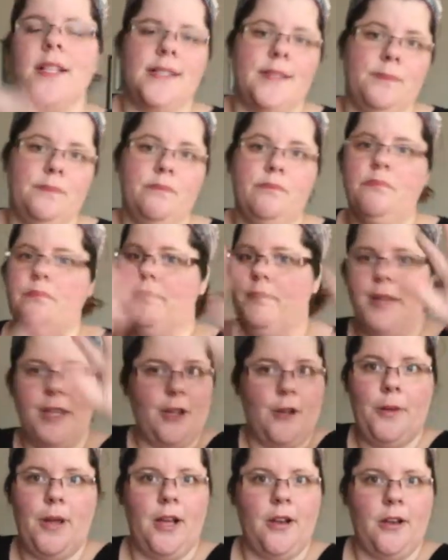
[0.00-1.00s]
It's a big
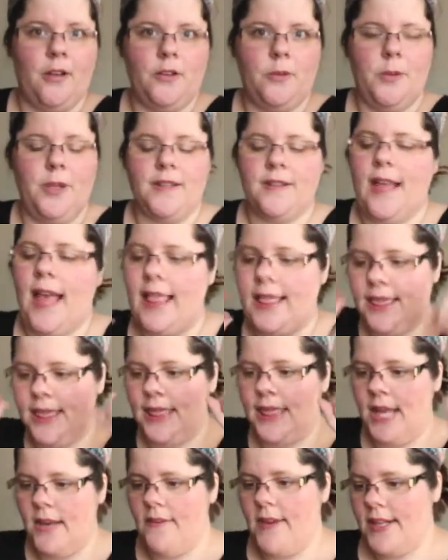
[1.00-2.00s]
old puzzle piece. I
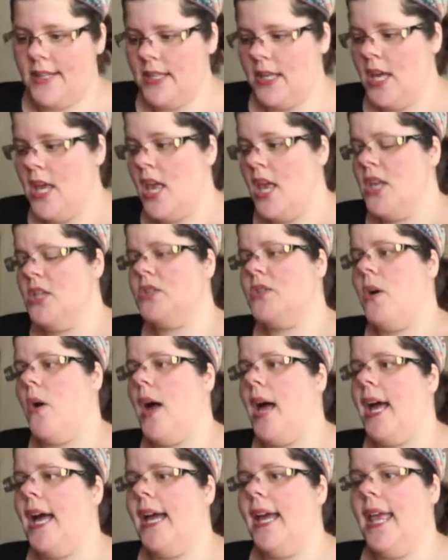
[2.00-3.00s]
love it.
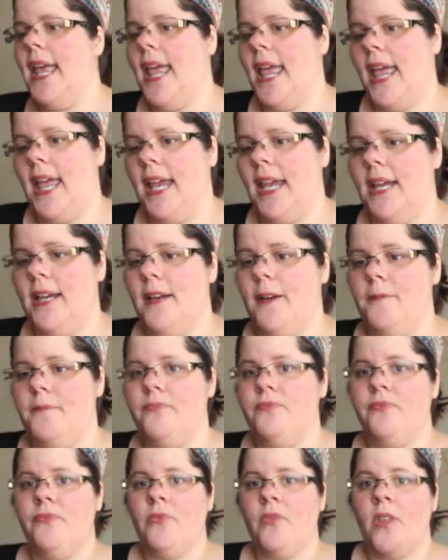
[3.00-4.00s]
So I
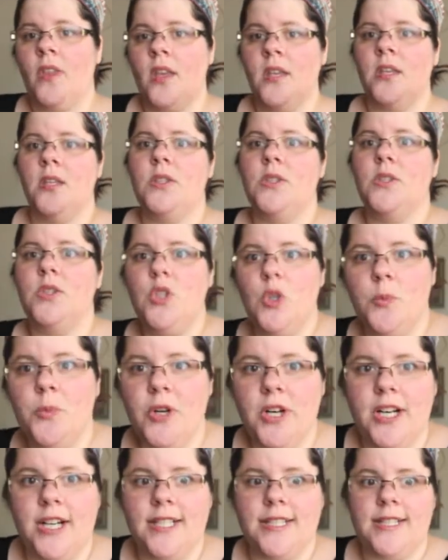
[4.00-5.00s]
am
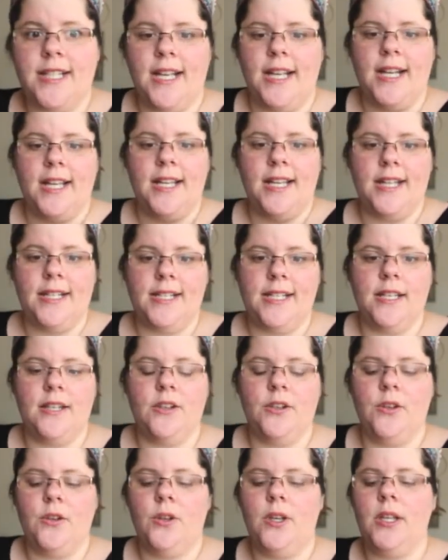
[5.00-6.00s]
super excited
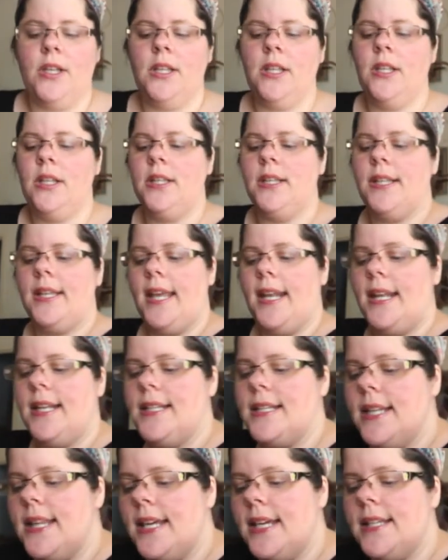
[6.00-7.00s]
to get
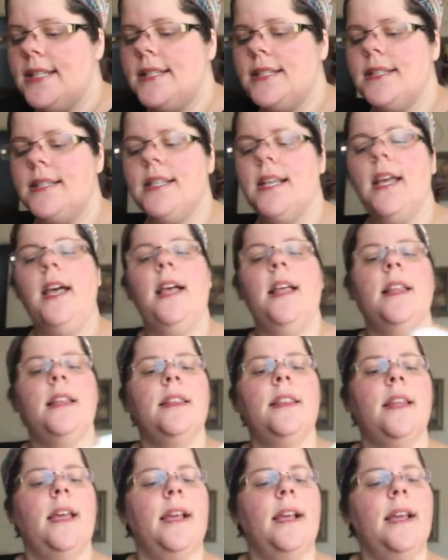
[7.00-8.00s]
into this.
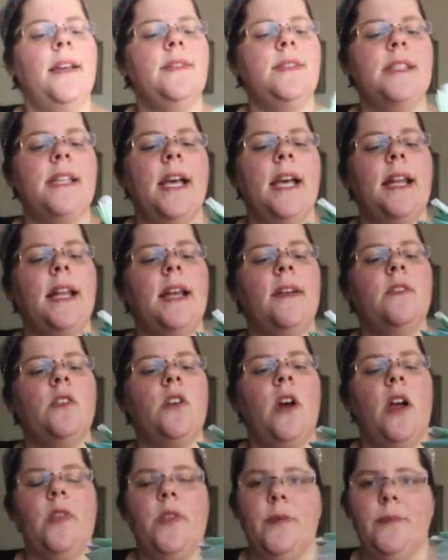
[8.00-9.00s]
Like I said, I've
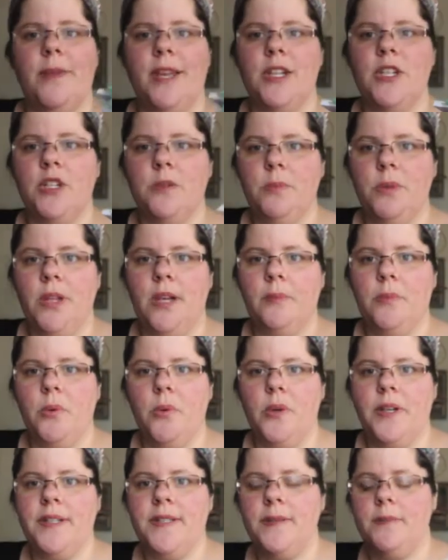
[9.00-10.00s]
got the major plot
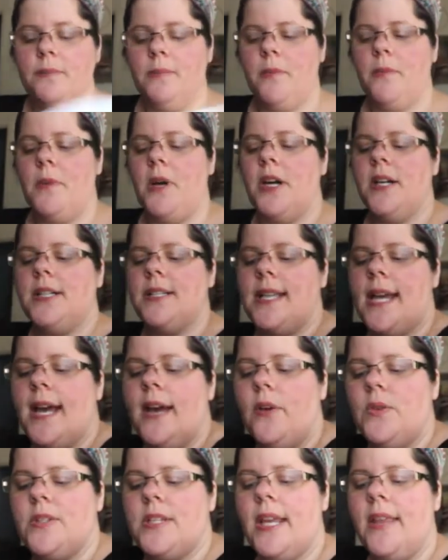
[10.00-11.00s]
points marked
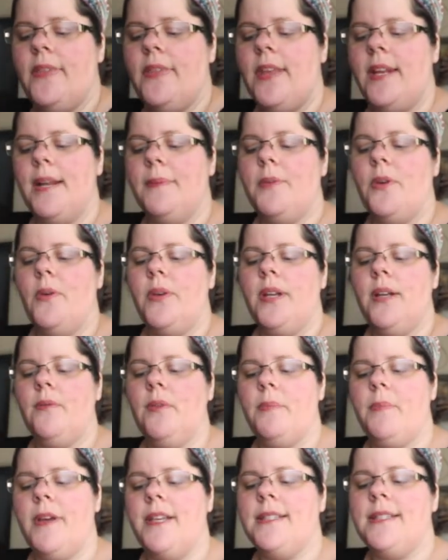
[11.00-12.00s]
out, and then I'm going in
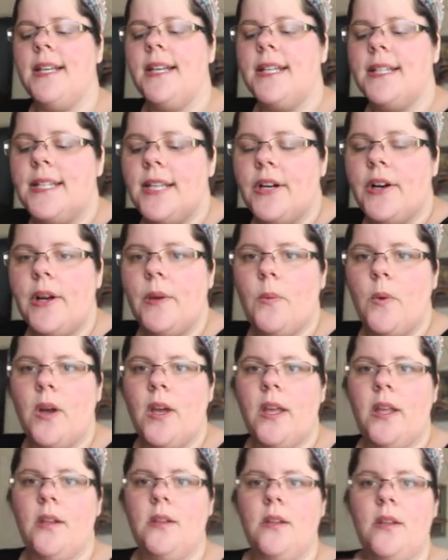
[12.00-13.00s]
with my secondary
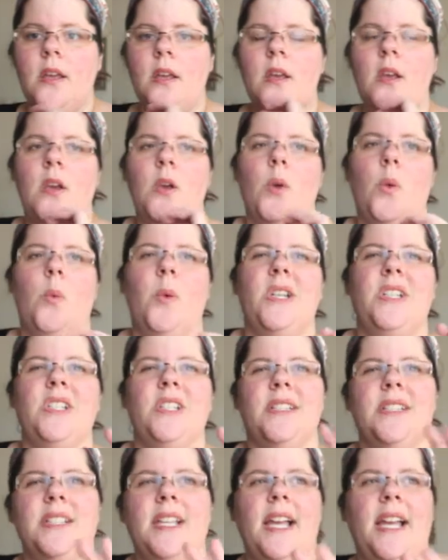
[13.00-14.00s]
one, which
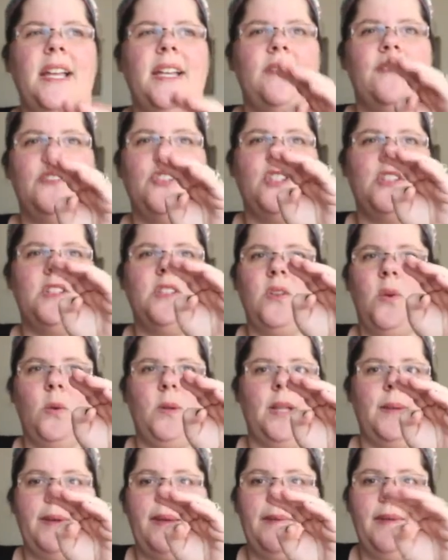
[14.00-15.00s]
is kind of just
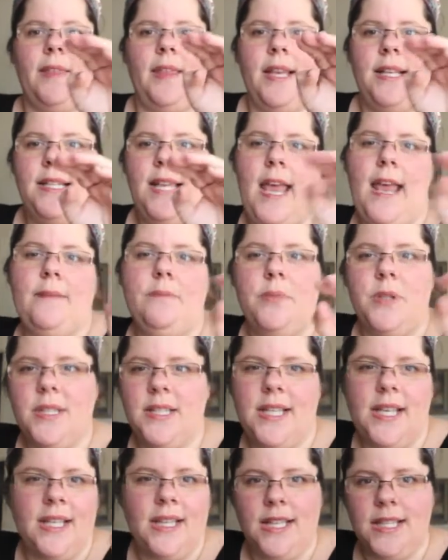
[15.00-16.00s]
only maybe like
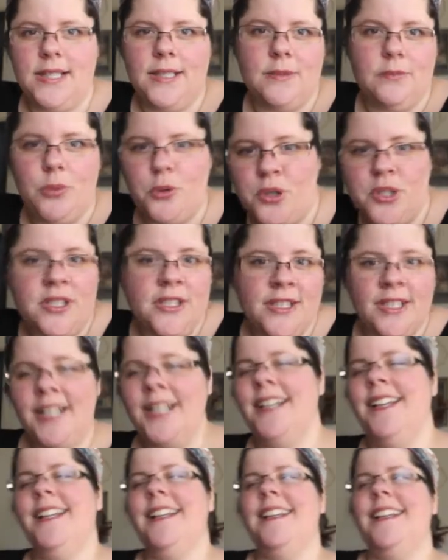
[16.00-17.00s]
10% less important.
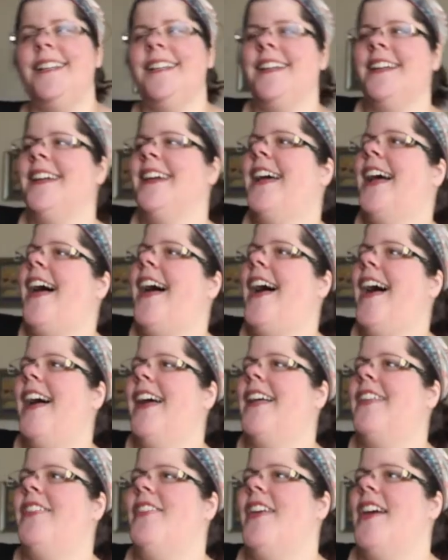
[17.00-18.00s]

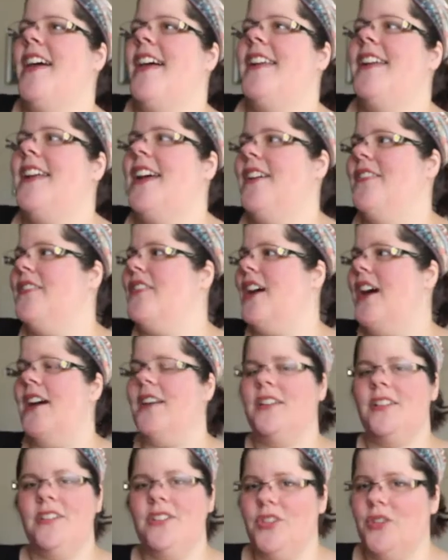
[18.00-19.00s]
And then I've
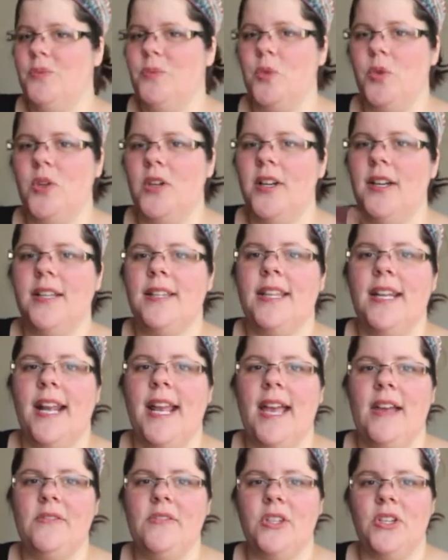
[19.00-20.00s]
got 2 more that I
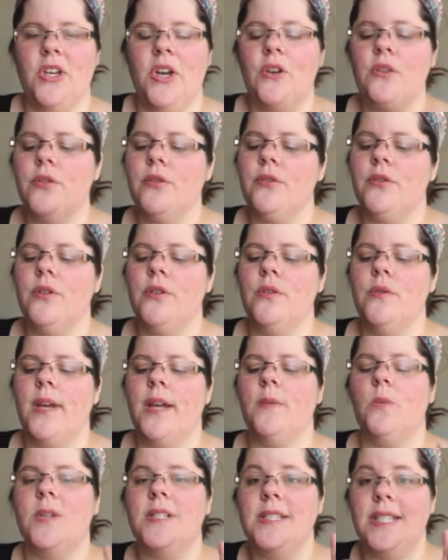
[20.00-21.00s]
have to go through,
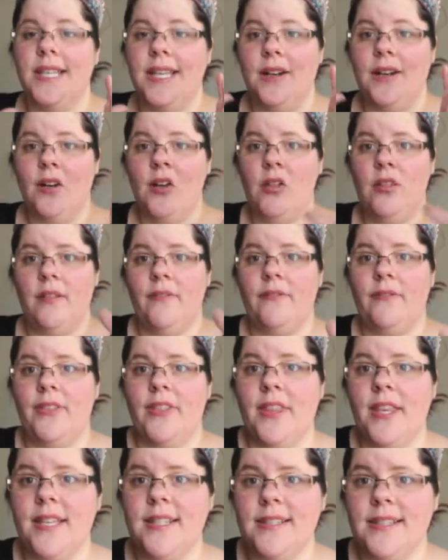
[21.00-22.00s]
and once I get all
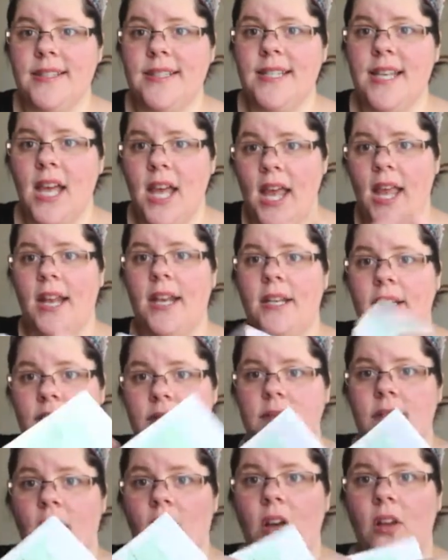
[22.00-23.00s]
of this done,
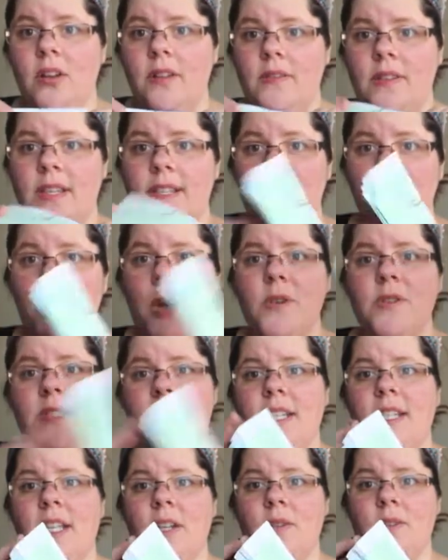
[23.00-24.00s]
all of these
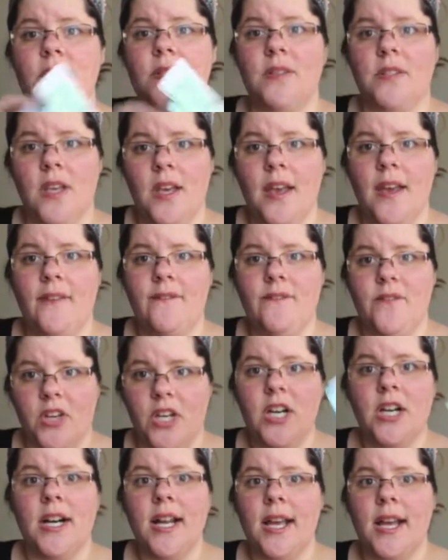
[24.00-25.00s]
Post-it notes
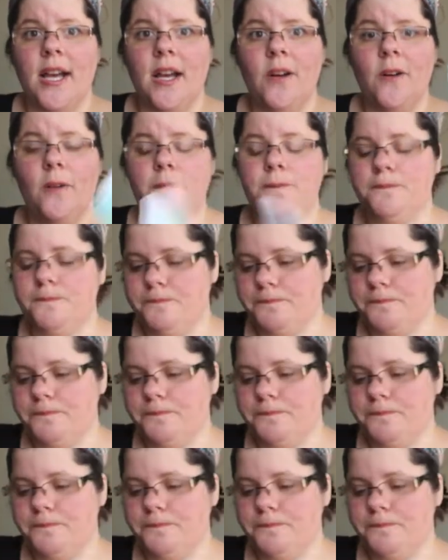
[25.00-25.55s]
figured out,